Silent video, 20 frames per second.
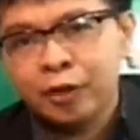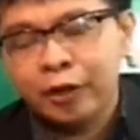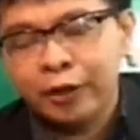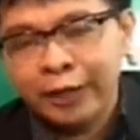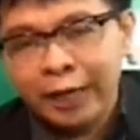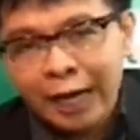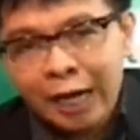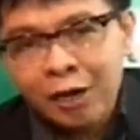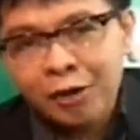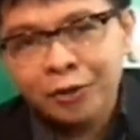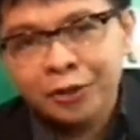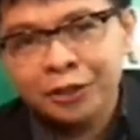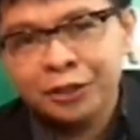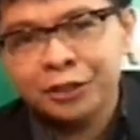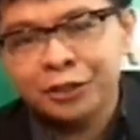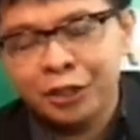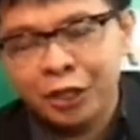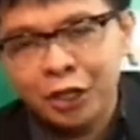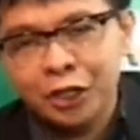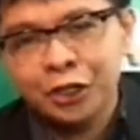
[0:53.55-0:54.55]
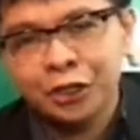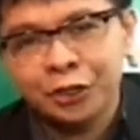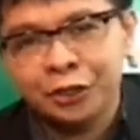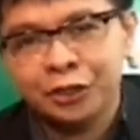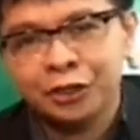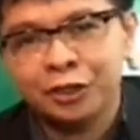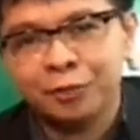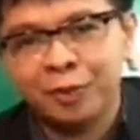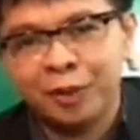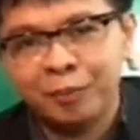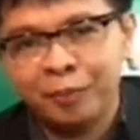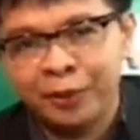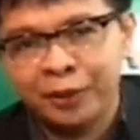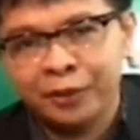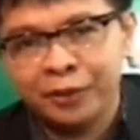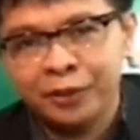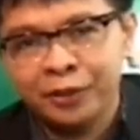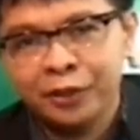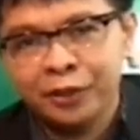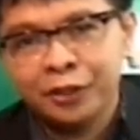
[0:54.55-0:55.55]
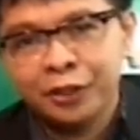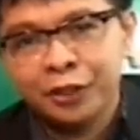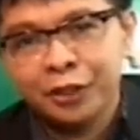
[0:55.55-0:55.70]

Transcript: on how this nation is to be built